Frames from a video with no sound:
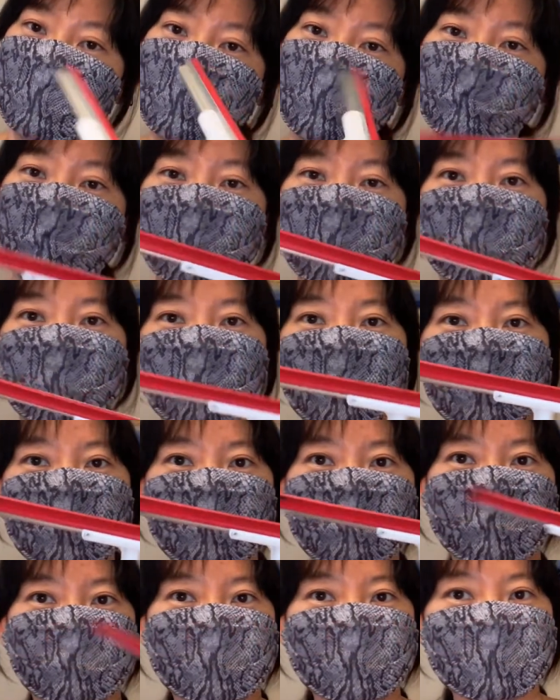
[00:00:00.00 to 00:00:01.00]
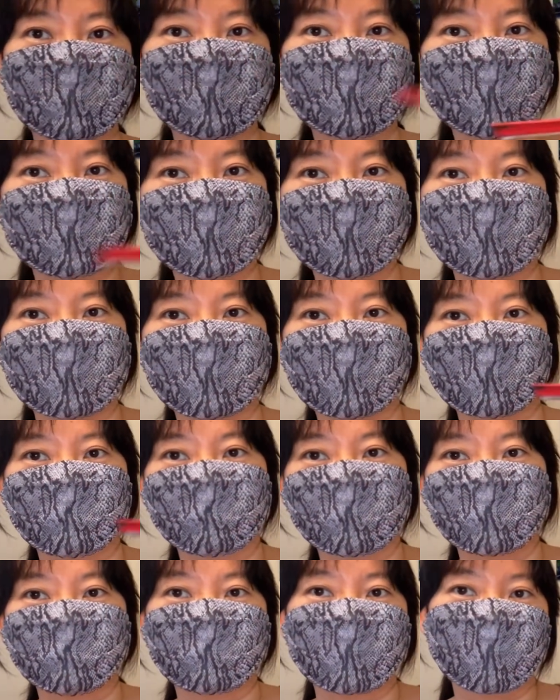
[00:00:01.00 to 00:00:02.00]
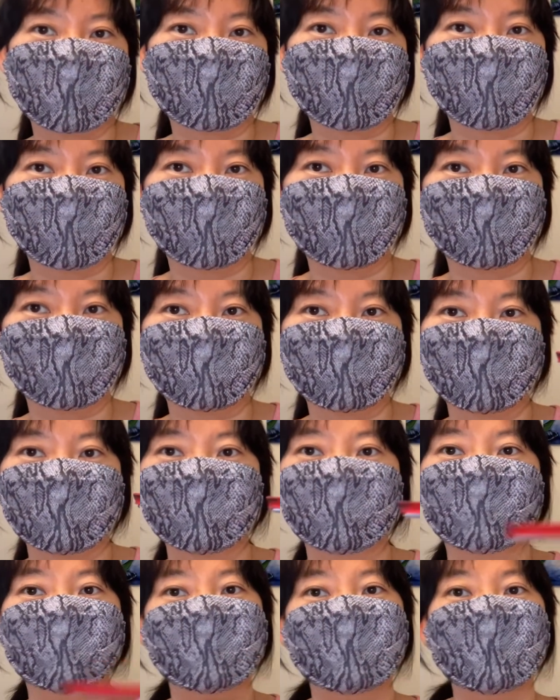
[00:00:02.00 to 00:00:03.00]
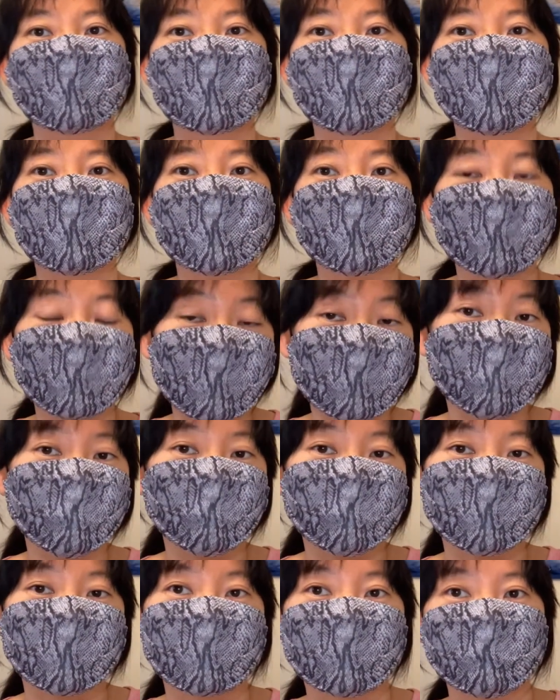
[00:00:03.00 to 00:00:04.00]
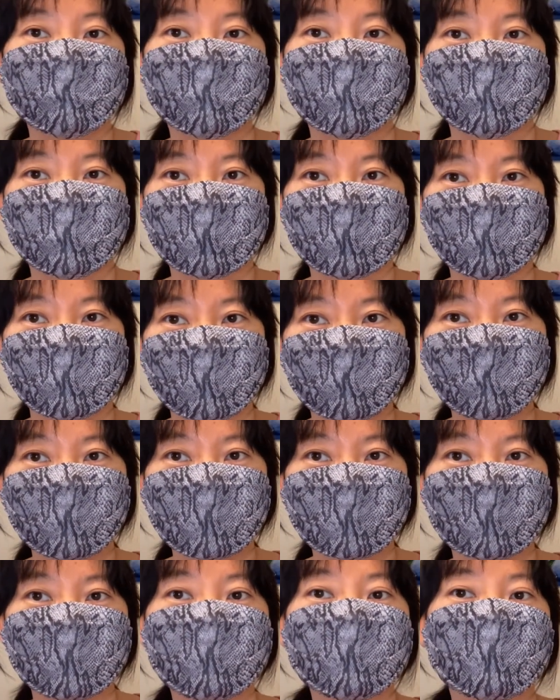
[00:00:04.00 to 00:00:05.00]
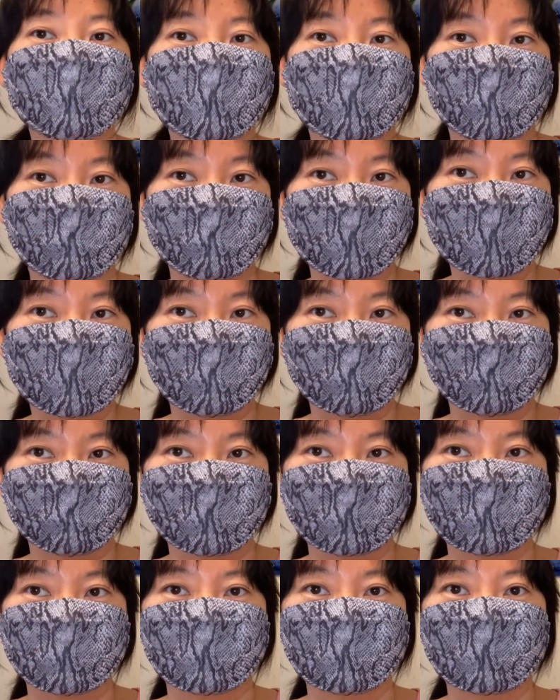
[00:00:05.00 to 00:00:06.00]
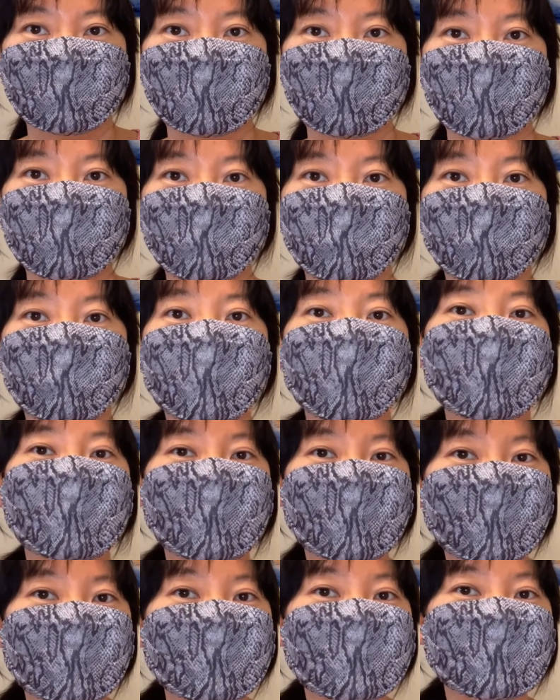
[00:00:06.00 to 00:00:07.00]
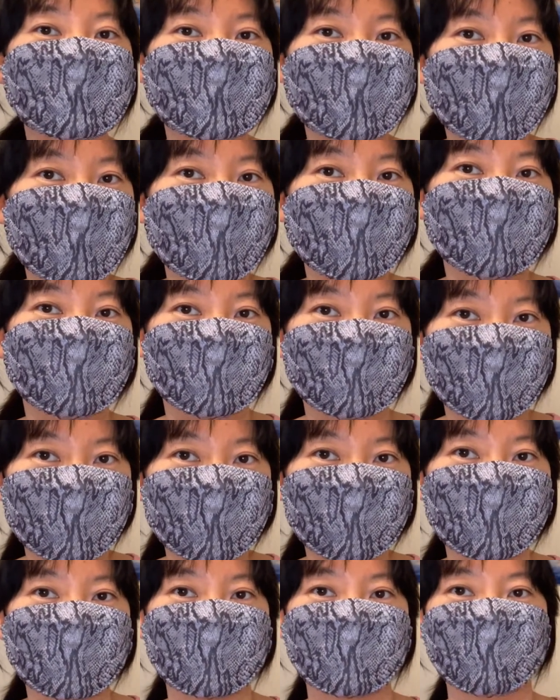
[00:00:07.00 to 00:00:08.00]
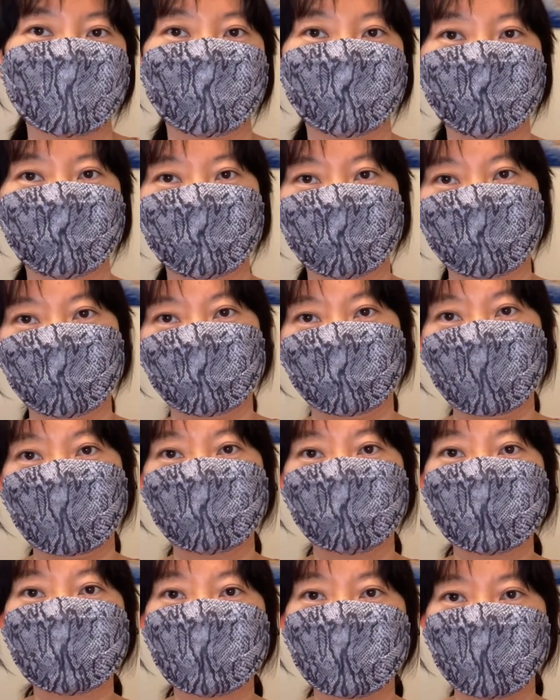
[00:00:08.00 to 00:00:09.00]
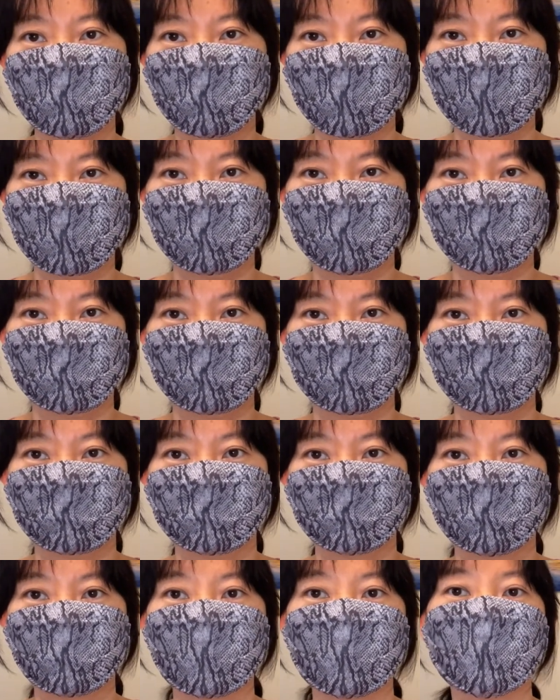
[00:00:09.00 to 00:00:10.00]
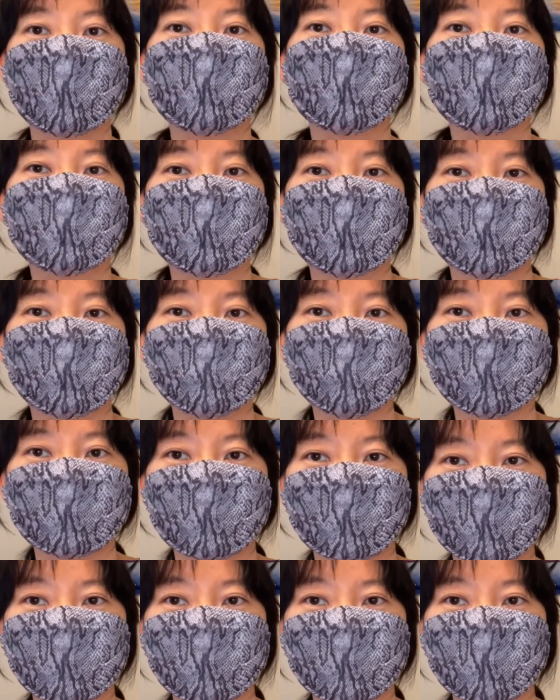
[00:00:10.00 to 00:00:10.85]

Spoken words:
a regular squeegee I have in my car. It's okay for sweeping car windows, but it's not good enough for housekeeping. You can